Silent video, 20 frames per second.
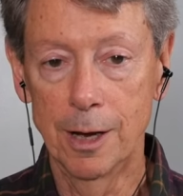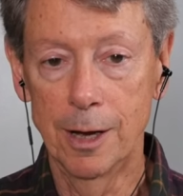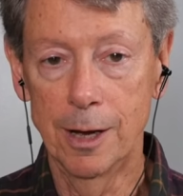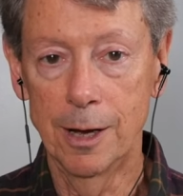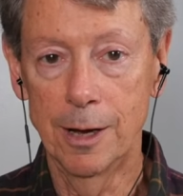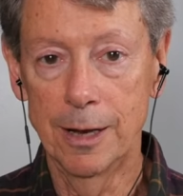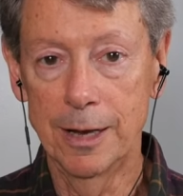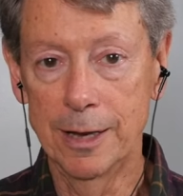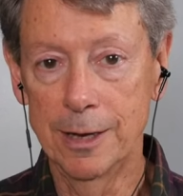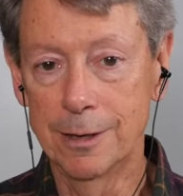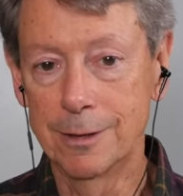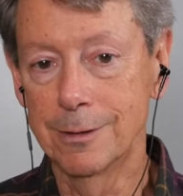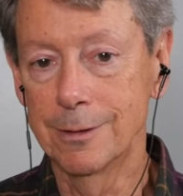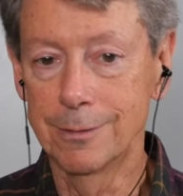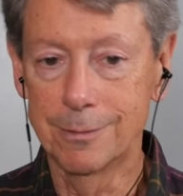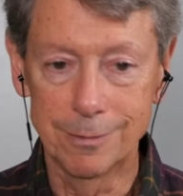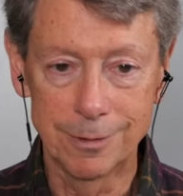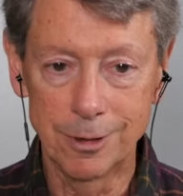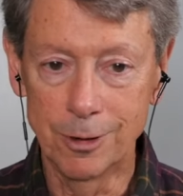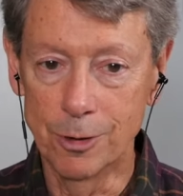Uh,
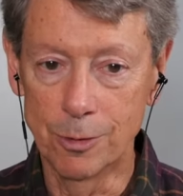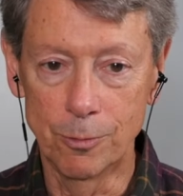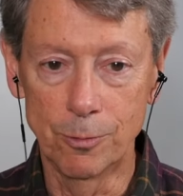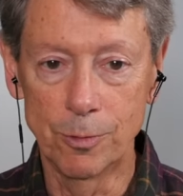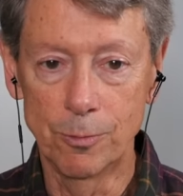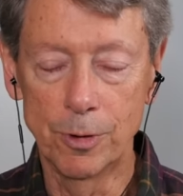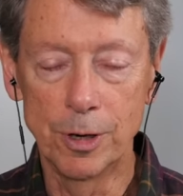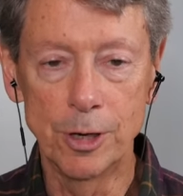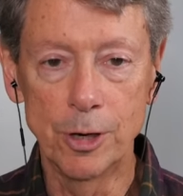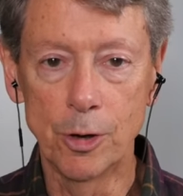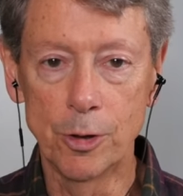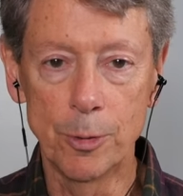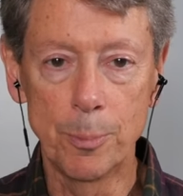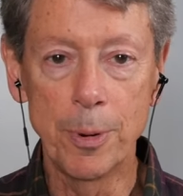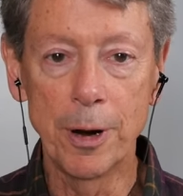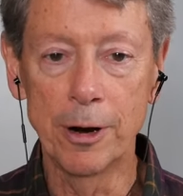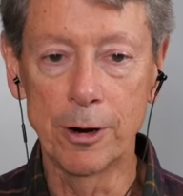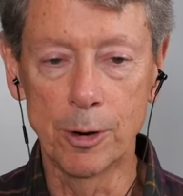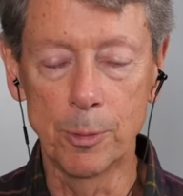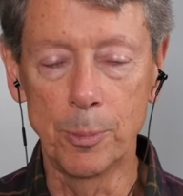and you know we know
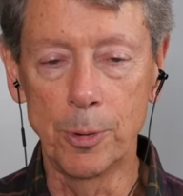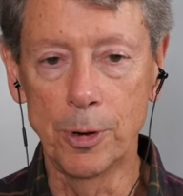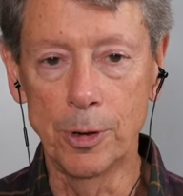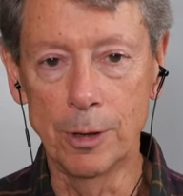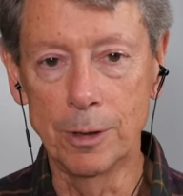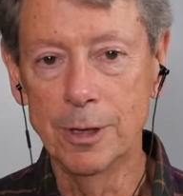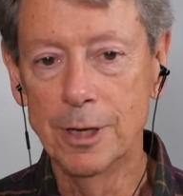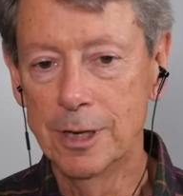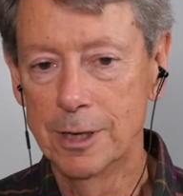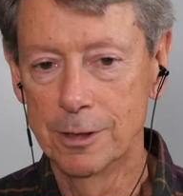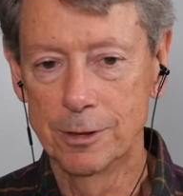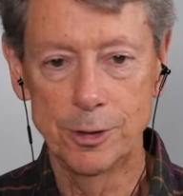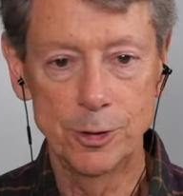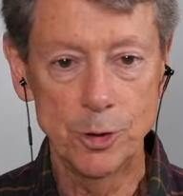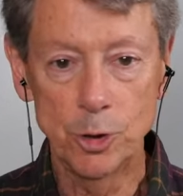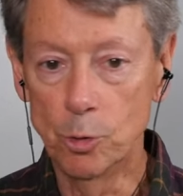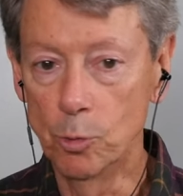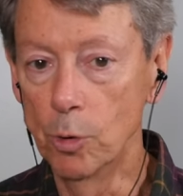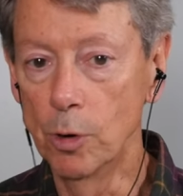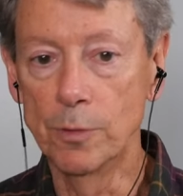the parable
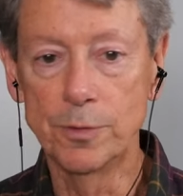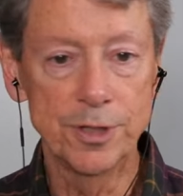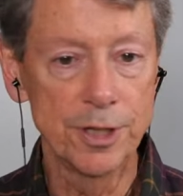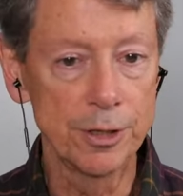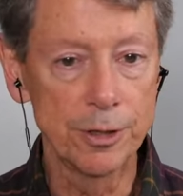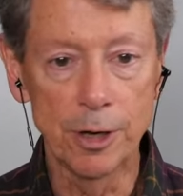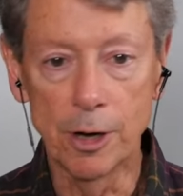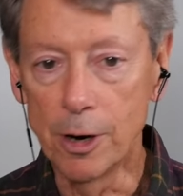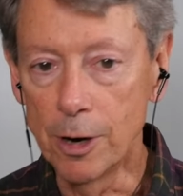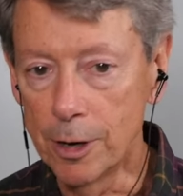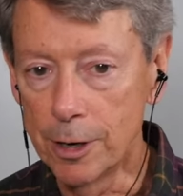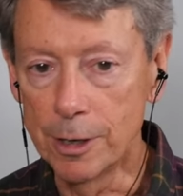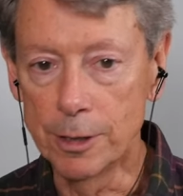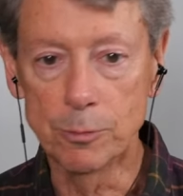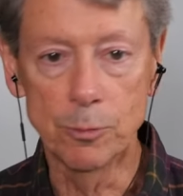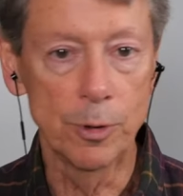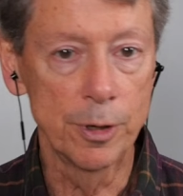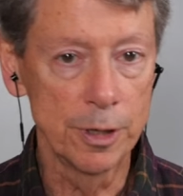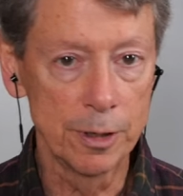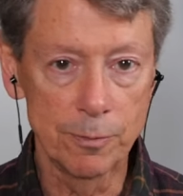the two wolves in the
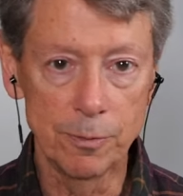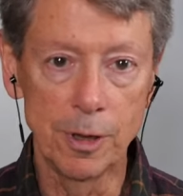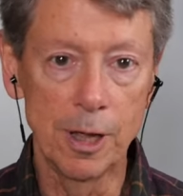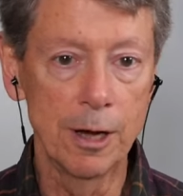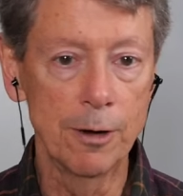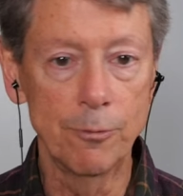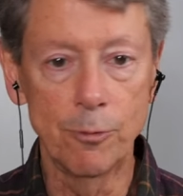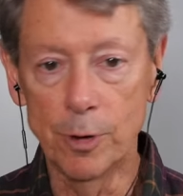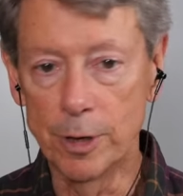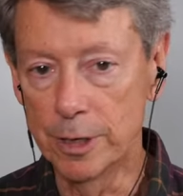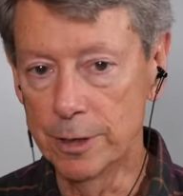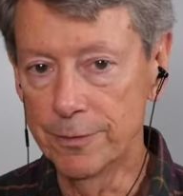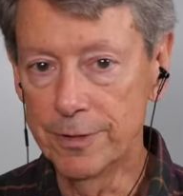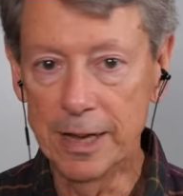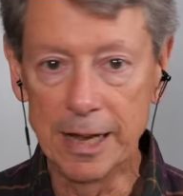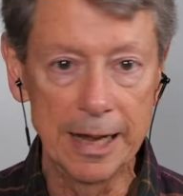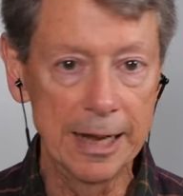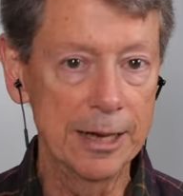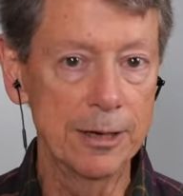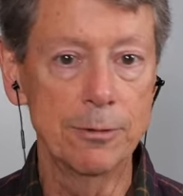heart one of love one
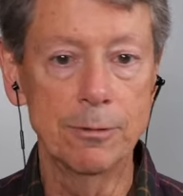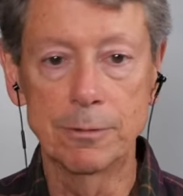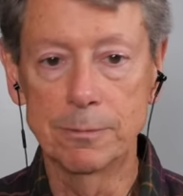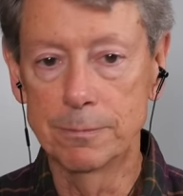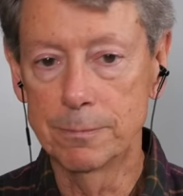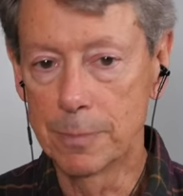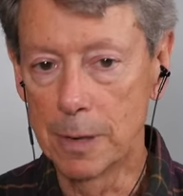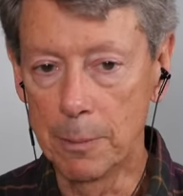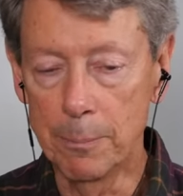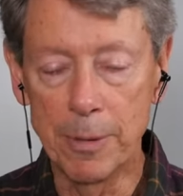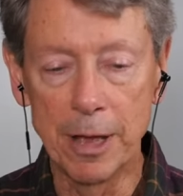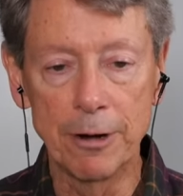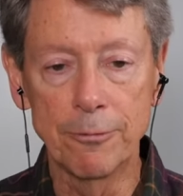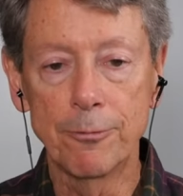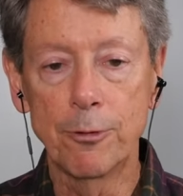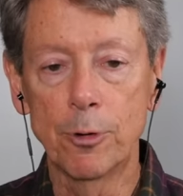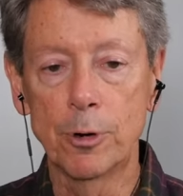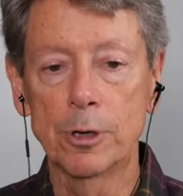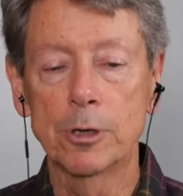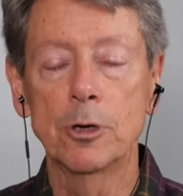of hate a
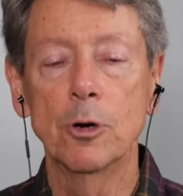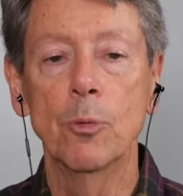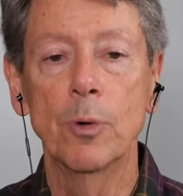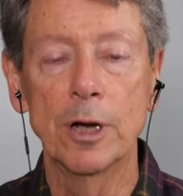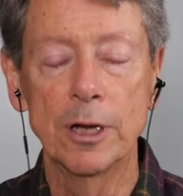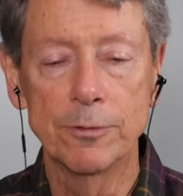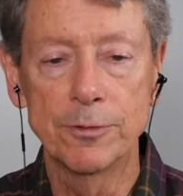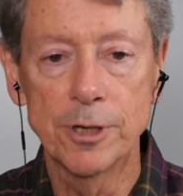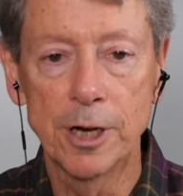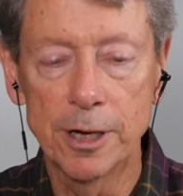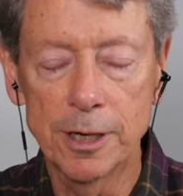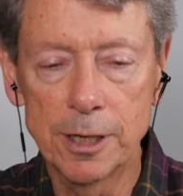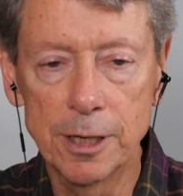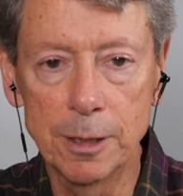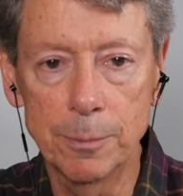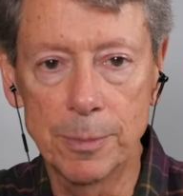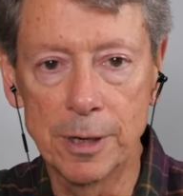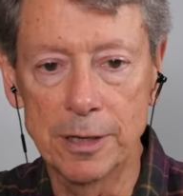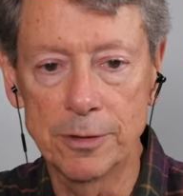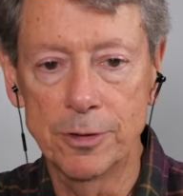metaphorical way of
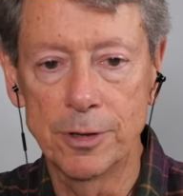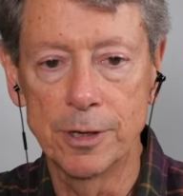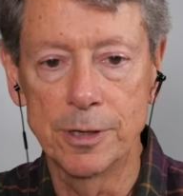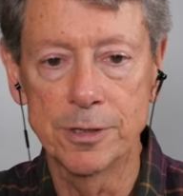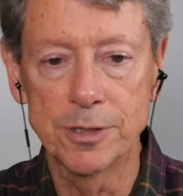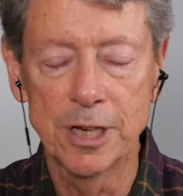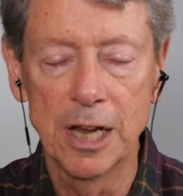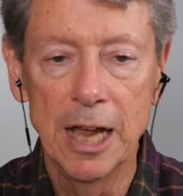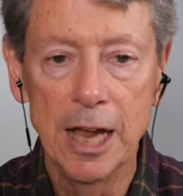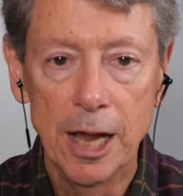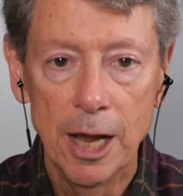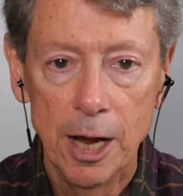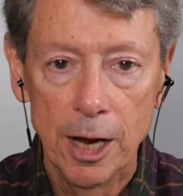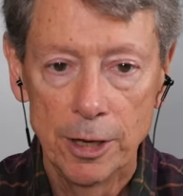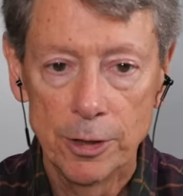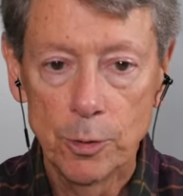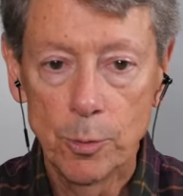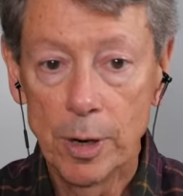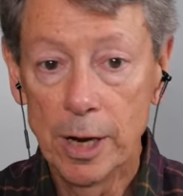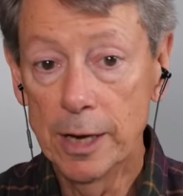talking about this
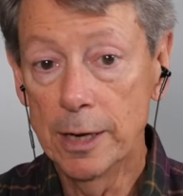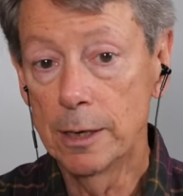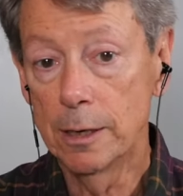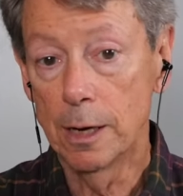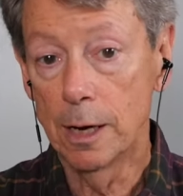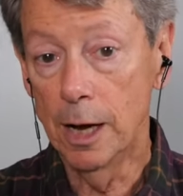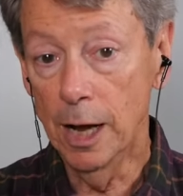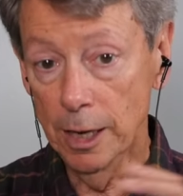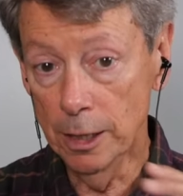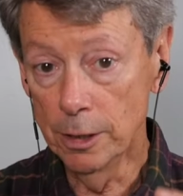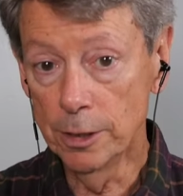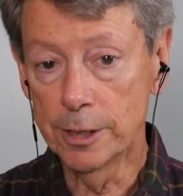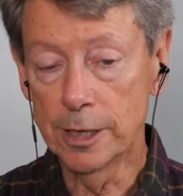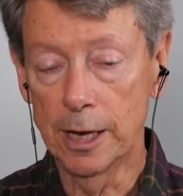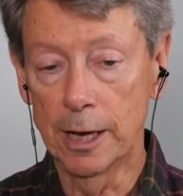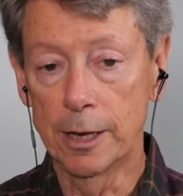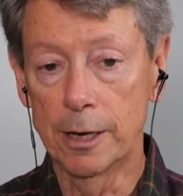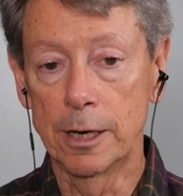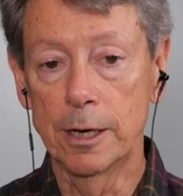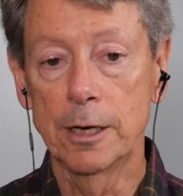and the way i
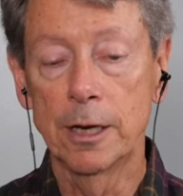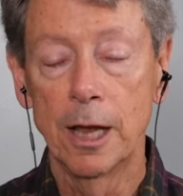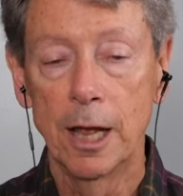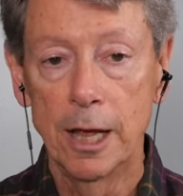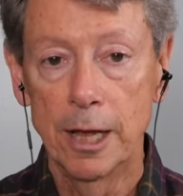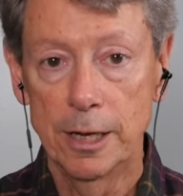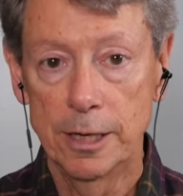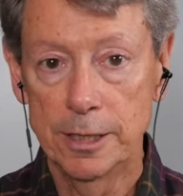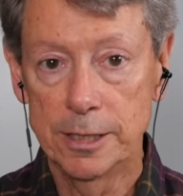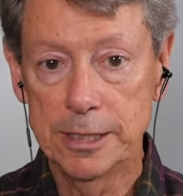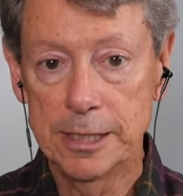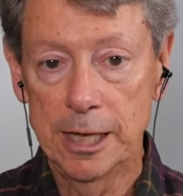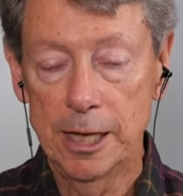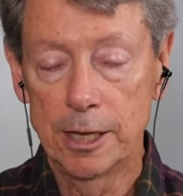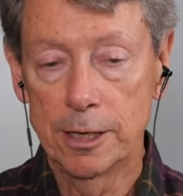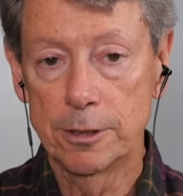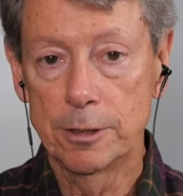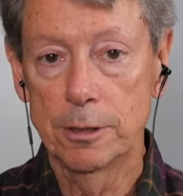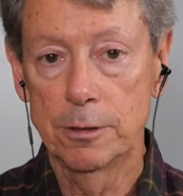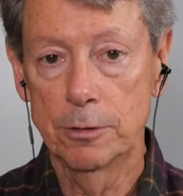look at it is
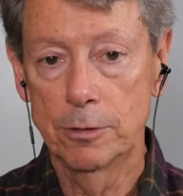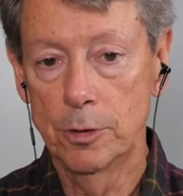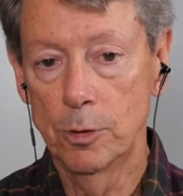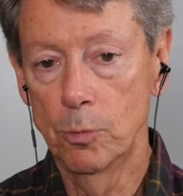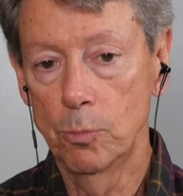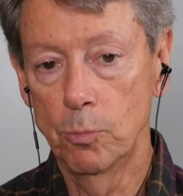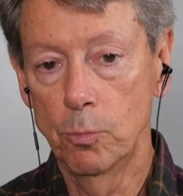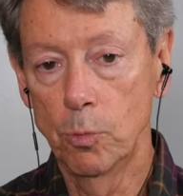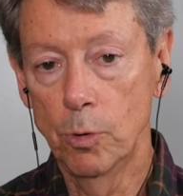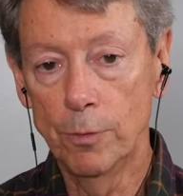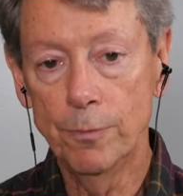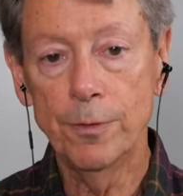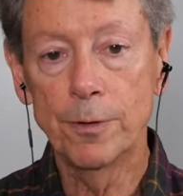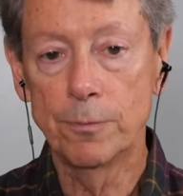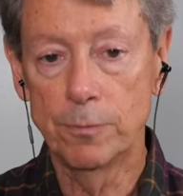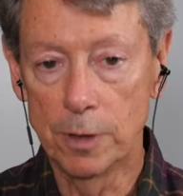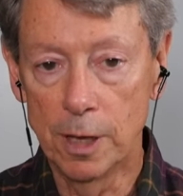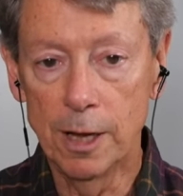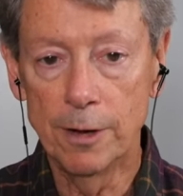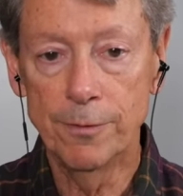that the wolf
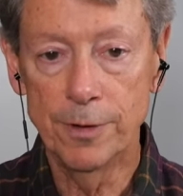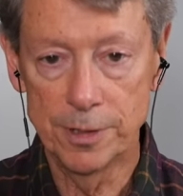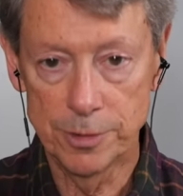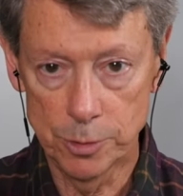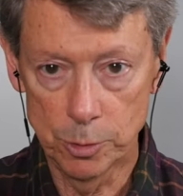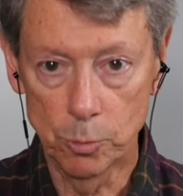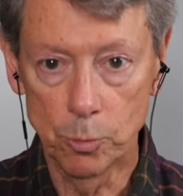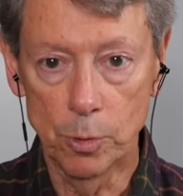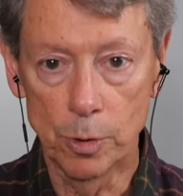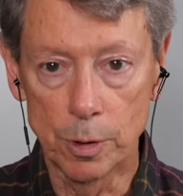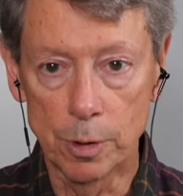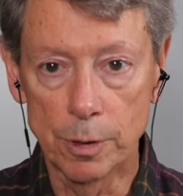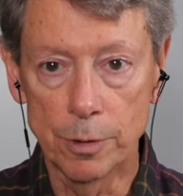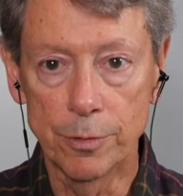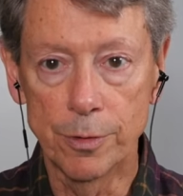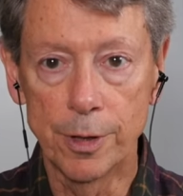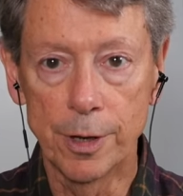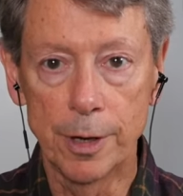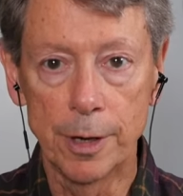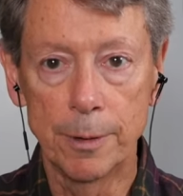of love as it
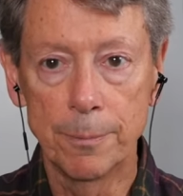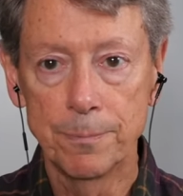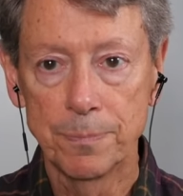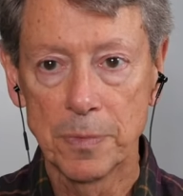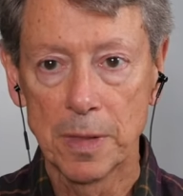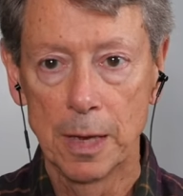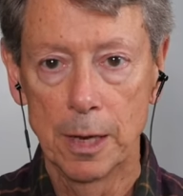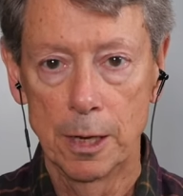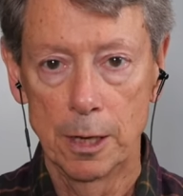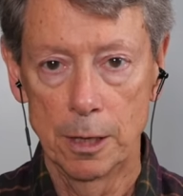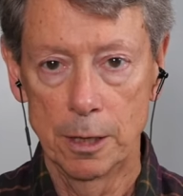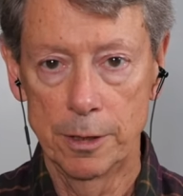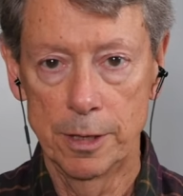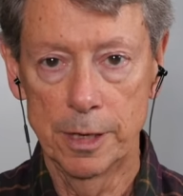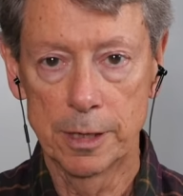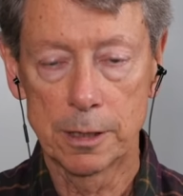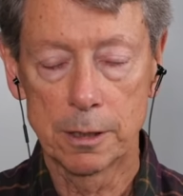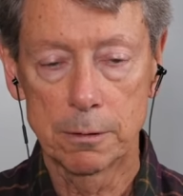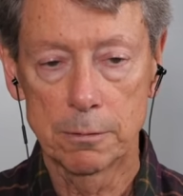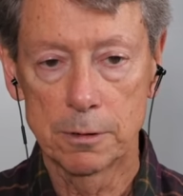were the
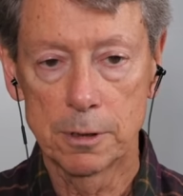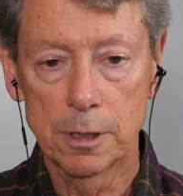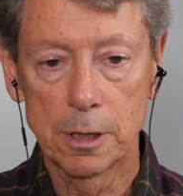the